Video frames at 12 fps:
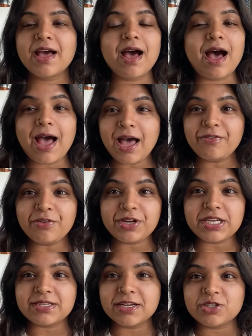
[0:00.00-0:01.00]
I have a
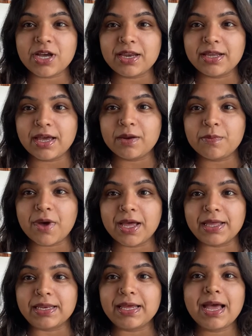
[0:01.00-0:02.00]
research idea in
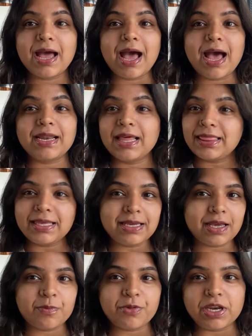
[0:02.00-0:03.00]
mind, and I think
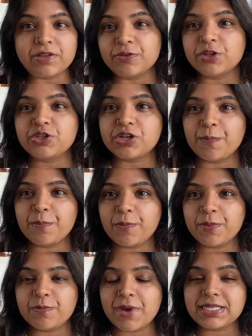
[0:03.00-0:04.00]
I'm ready for the jump up
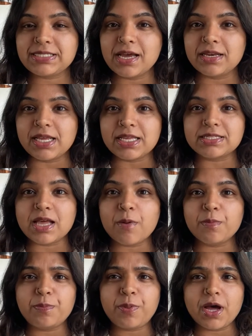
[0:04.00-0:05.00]
in my studies.
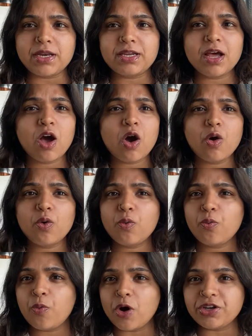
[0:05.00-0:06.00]
But
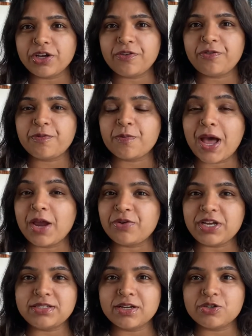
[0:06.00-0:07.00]
what if my
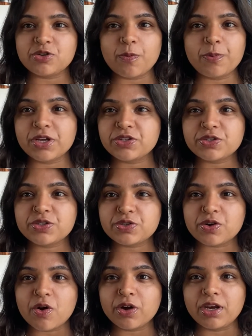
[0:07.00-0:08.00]
research topic isn't
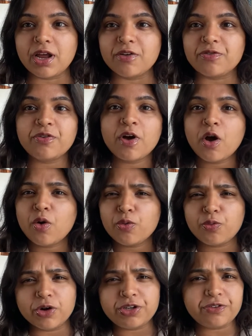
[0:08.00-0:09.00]
strong enough?
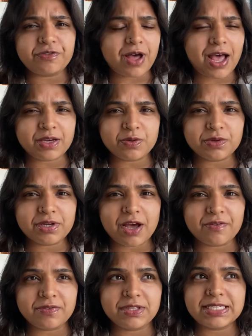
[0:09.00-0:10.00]
What if I don't
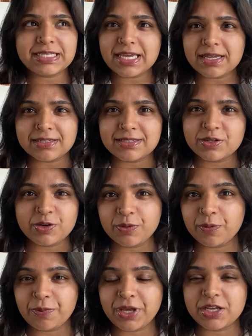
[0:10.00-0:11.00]
have the skills to do
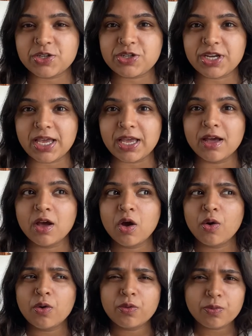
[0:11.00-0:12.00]
a PhD?
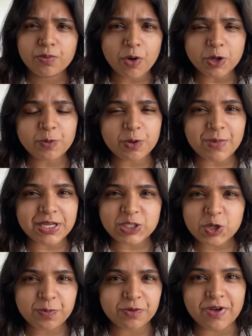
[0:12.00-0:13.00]
What will my
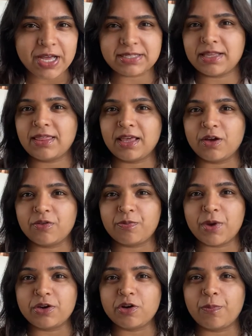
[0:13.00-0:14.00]
supervisor think of
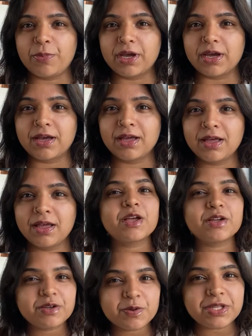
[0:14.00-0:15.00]
my topic?
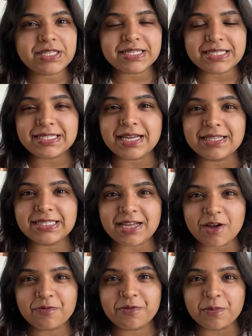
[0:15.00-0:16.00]
Do these concerns
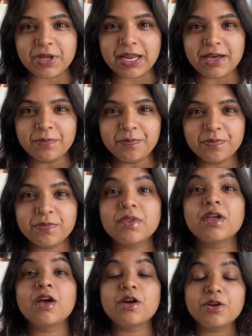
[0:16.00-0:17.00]
sound familiar?
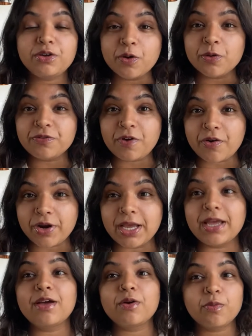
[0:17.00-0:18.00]
Don't
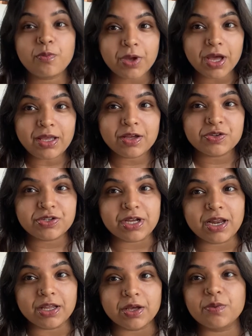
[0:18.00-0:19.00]
worry, we are here to
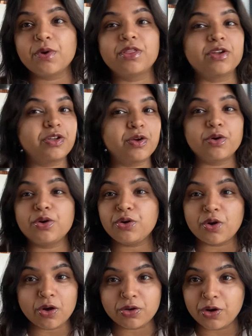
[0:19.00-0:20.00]
tell you that you're
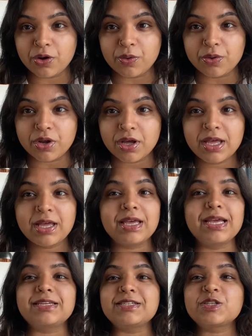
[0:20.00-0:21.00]
not alone.
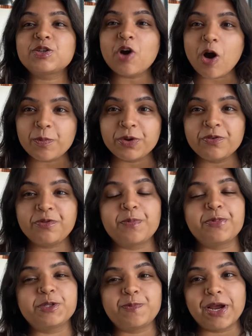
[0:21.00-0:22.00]
It is common for
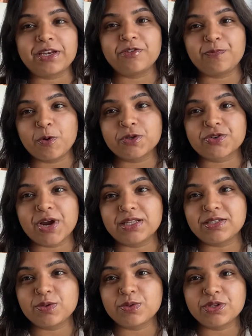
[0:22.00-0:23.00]
prospective postgrad
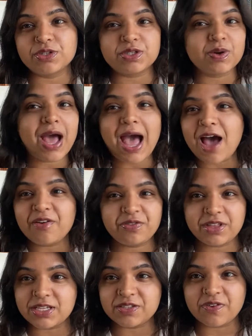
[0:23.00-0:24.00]
students to have
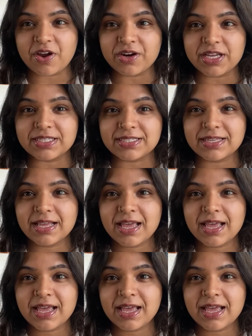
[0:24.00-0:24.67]
these worries.